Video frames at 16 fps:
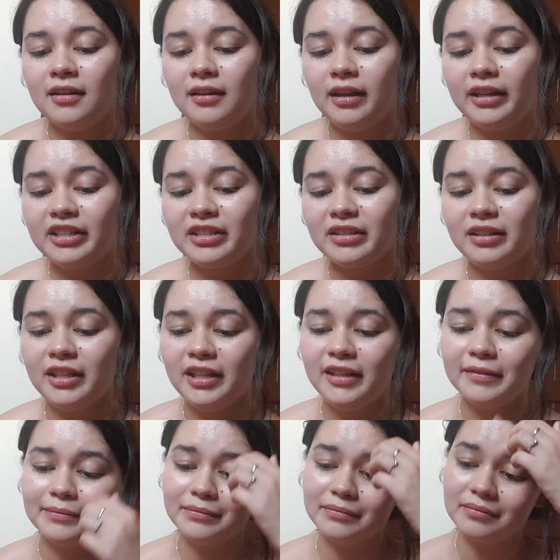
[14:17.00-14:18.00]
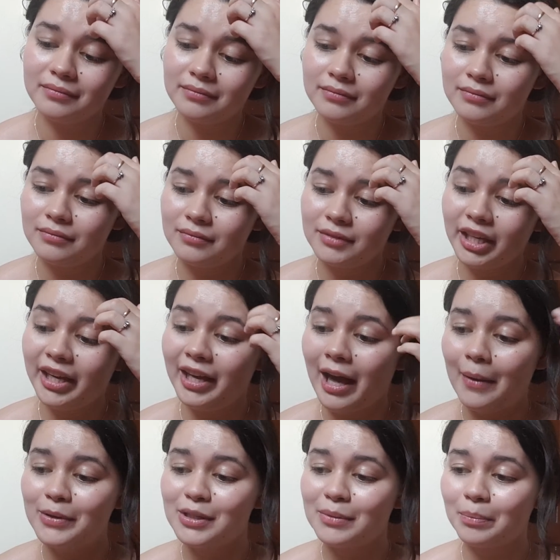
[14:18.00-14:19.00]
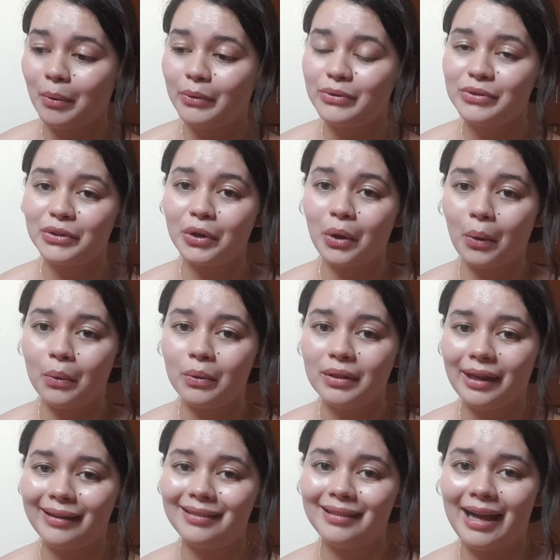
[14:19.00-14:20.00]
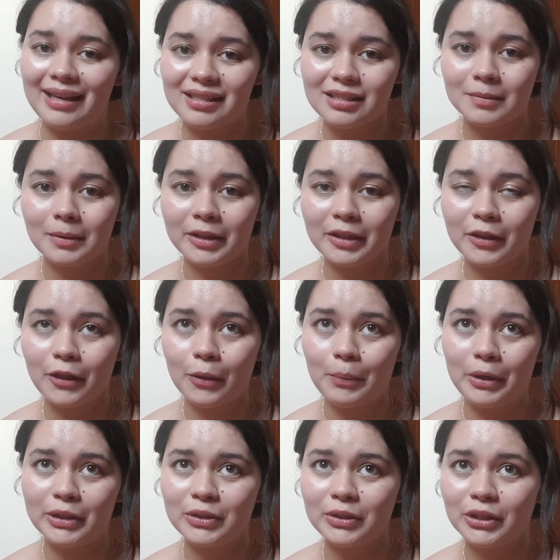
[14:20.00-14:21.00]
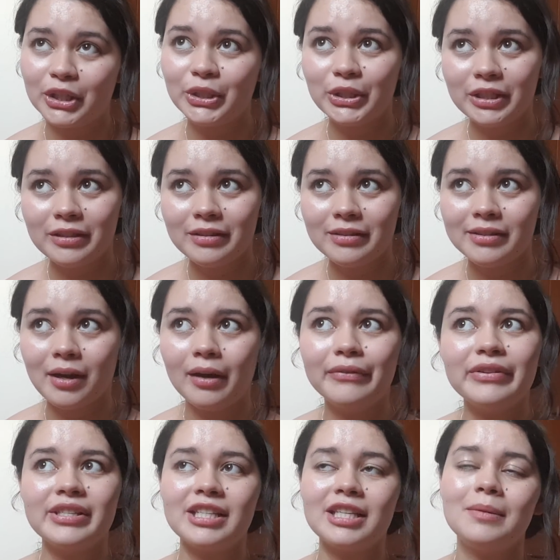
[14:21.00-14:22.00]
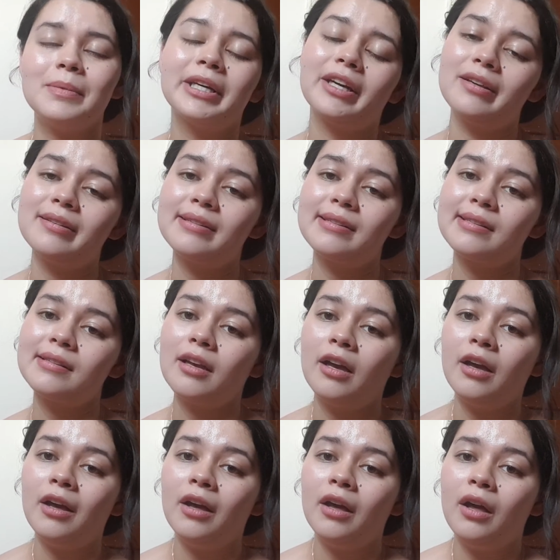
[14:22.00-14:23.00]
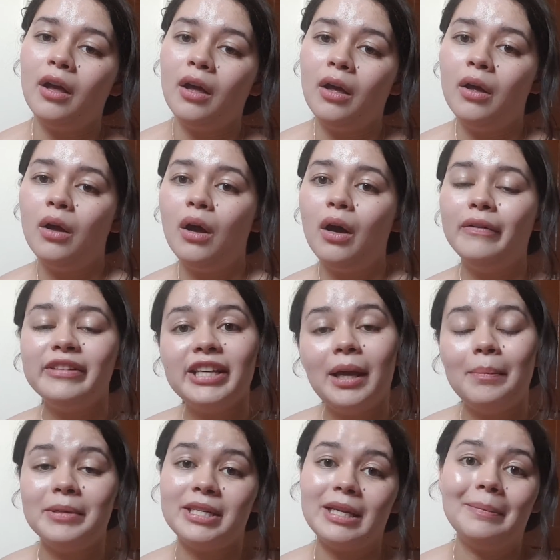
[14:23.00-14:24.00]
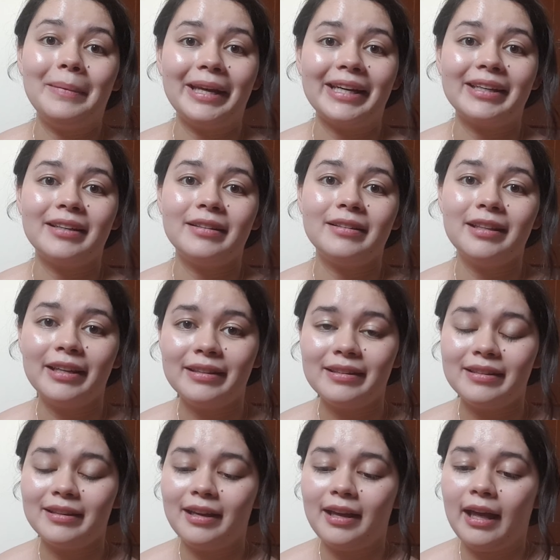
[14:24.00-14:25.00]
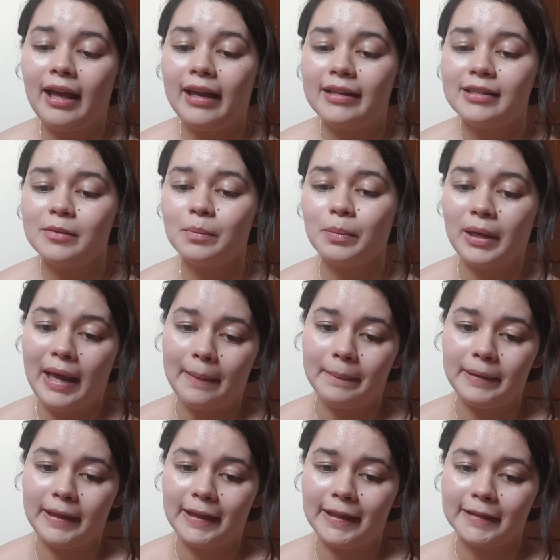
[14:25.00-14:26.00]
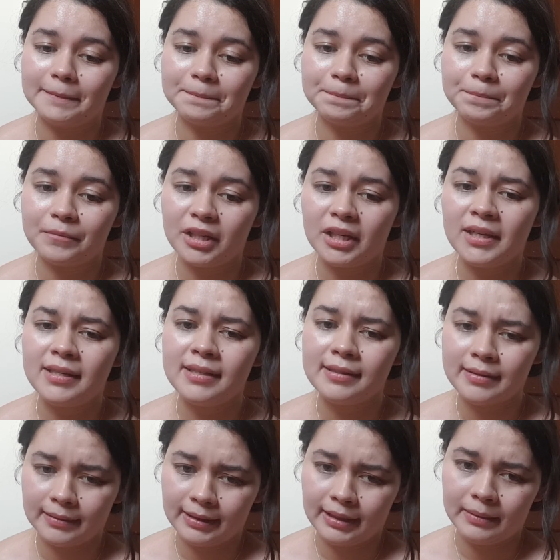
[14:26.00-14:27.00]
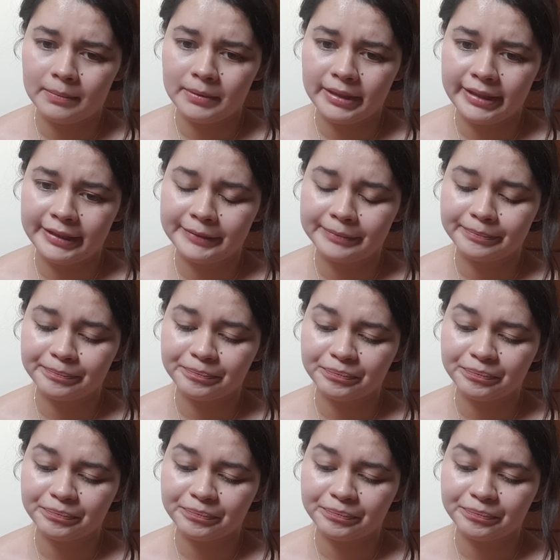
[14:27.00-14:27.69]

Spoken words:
Actually, I was supposed to go like last month, but couldn't, obviously because of the epidemic that has been happening, and it's still happening.